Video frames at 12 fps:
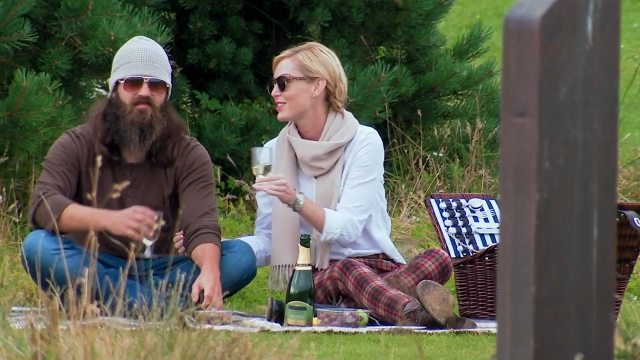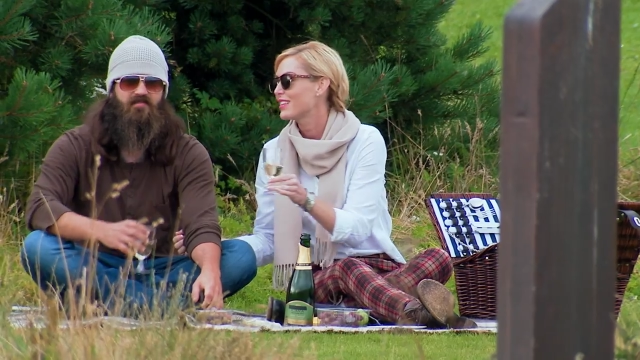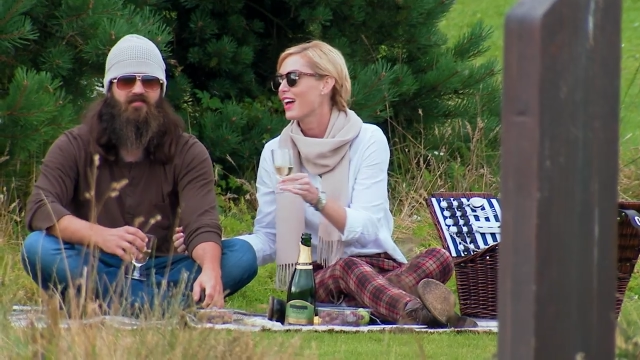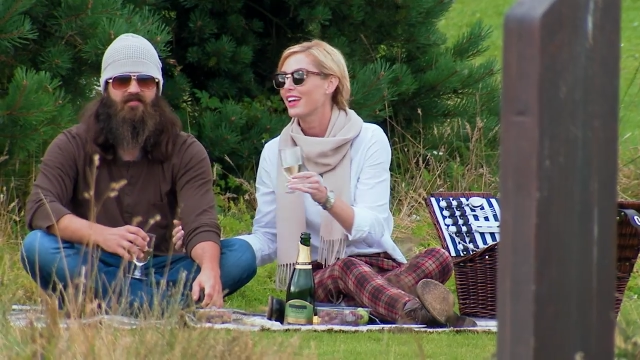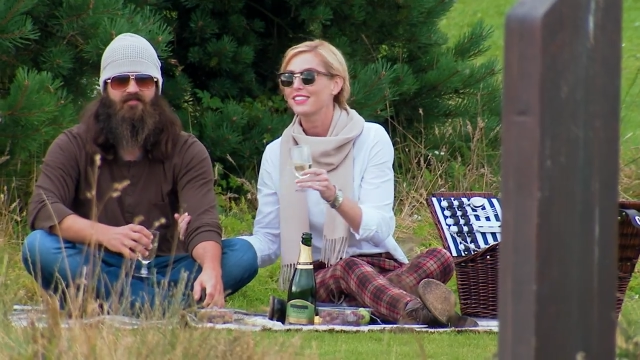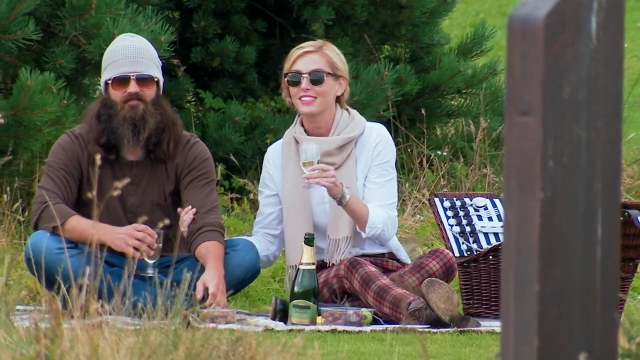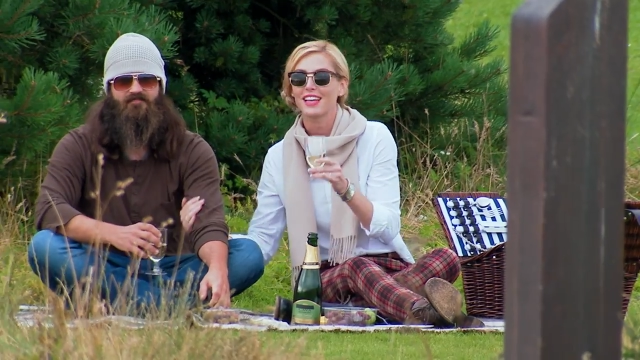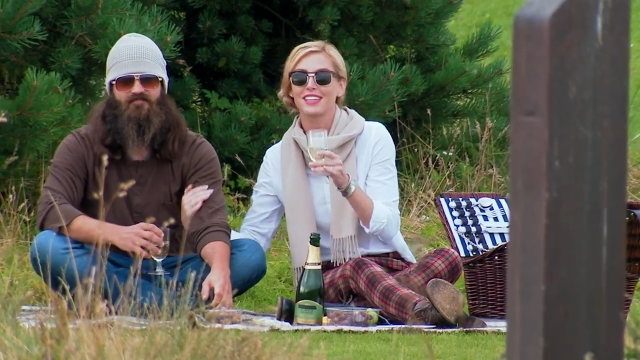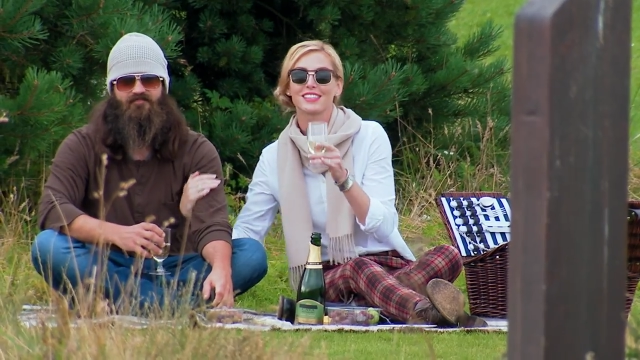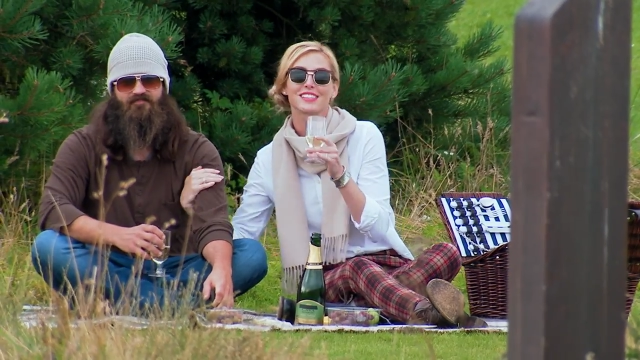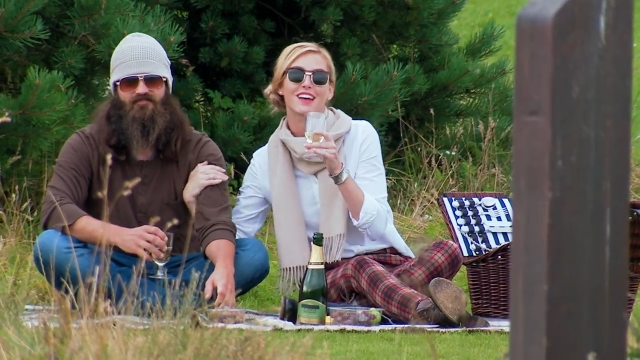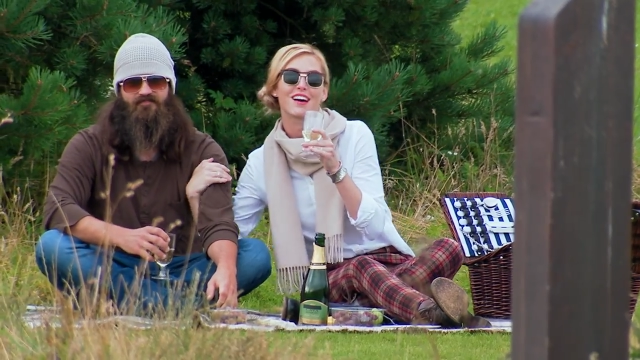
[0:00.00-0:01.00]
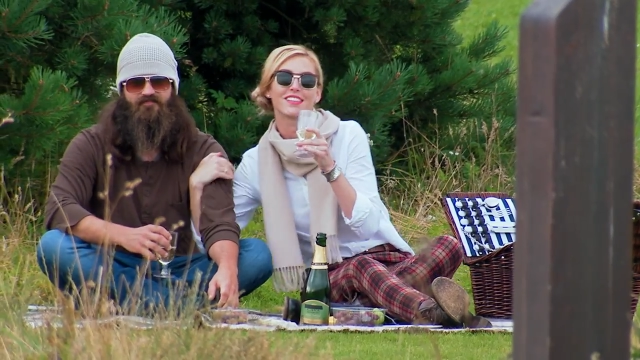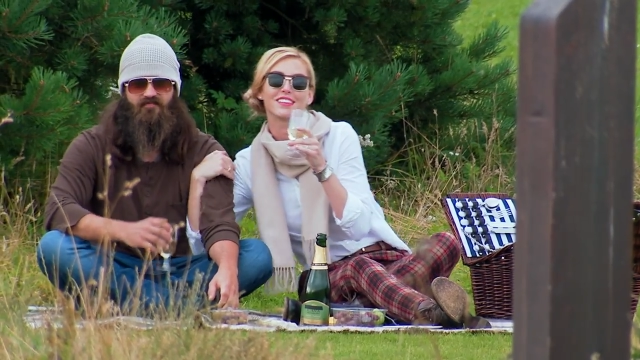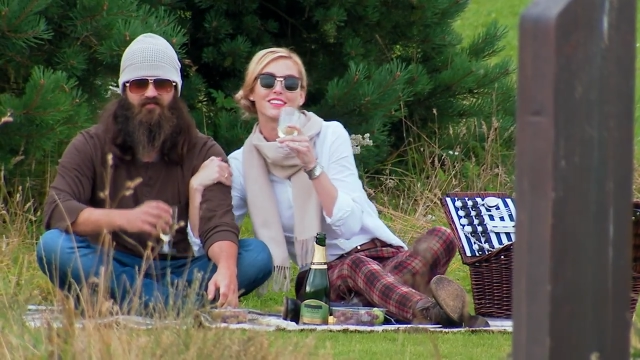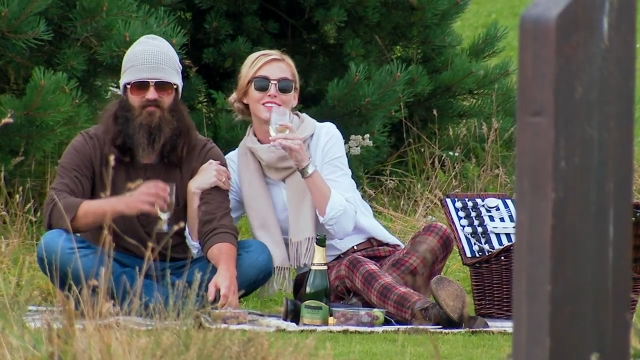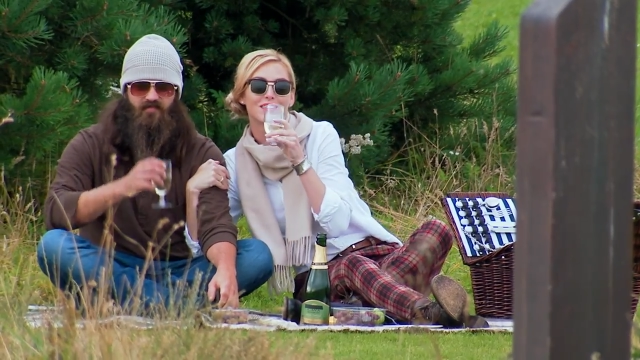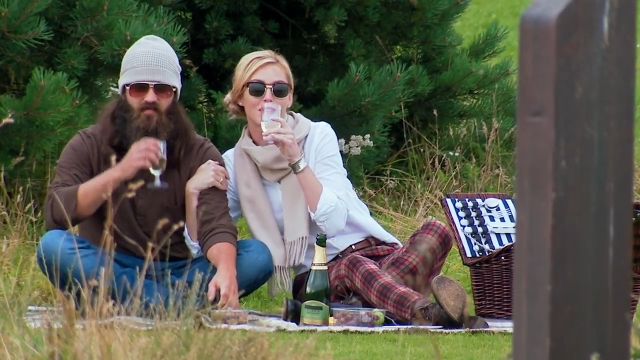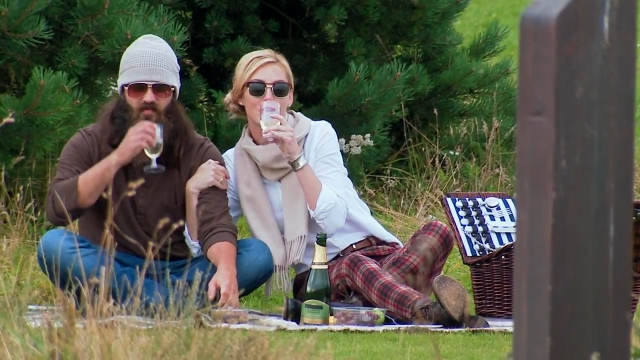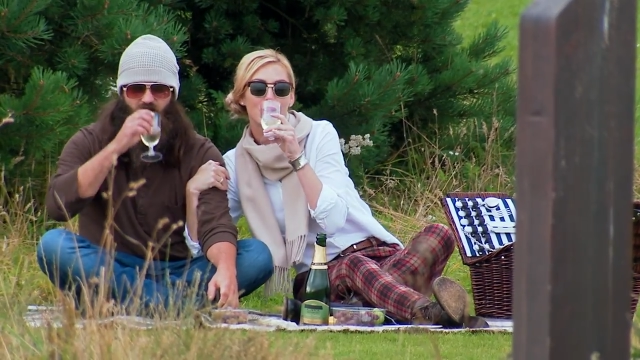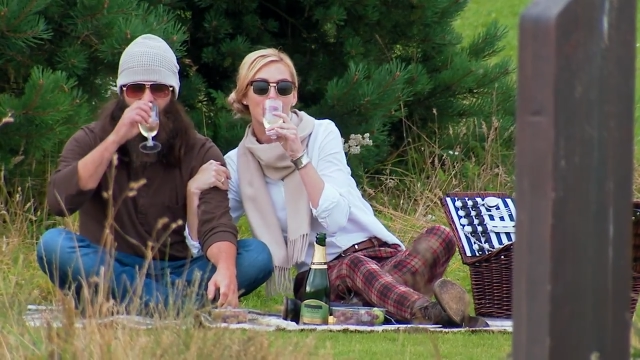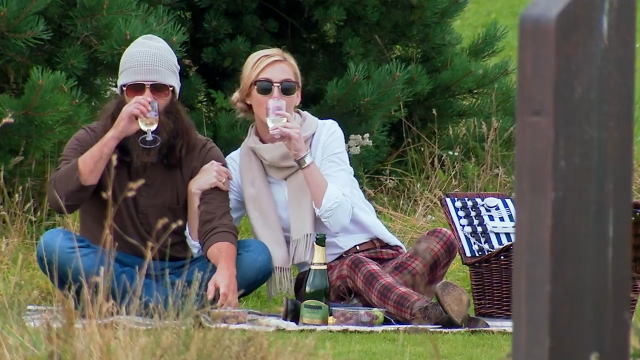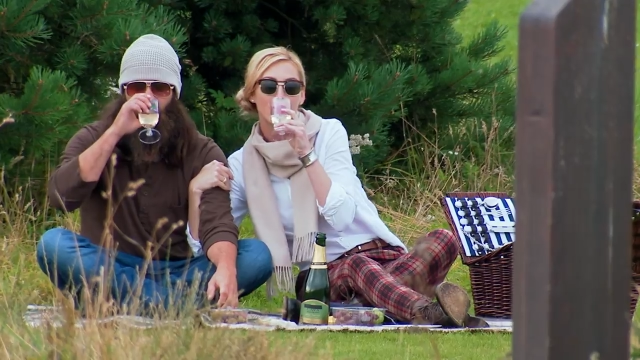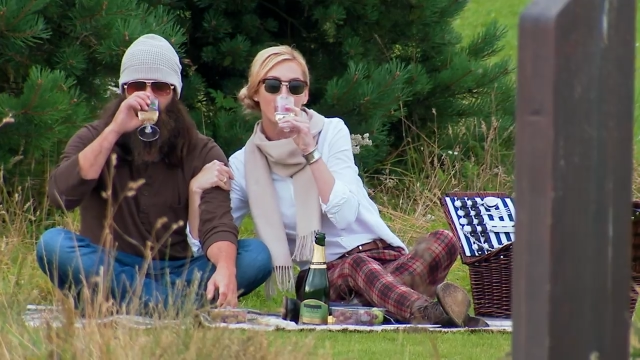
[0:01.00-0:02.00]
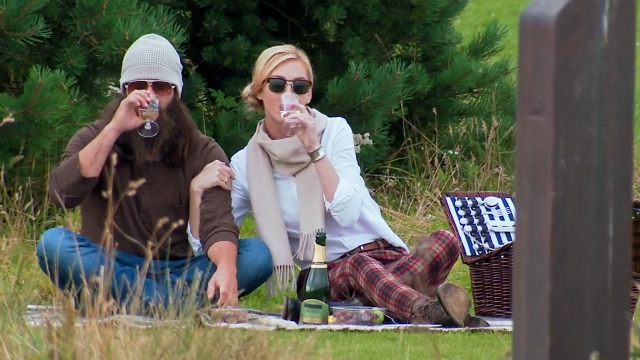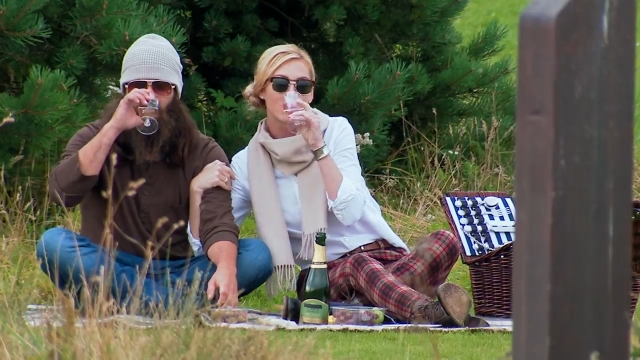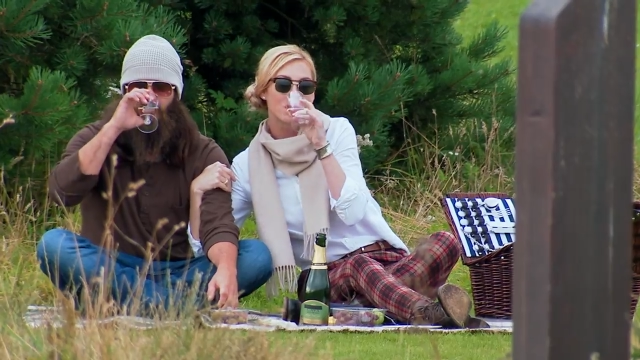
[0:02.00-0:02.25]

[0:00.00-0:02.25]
Speaker 1: a nice day in Scotland. Too much water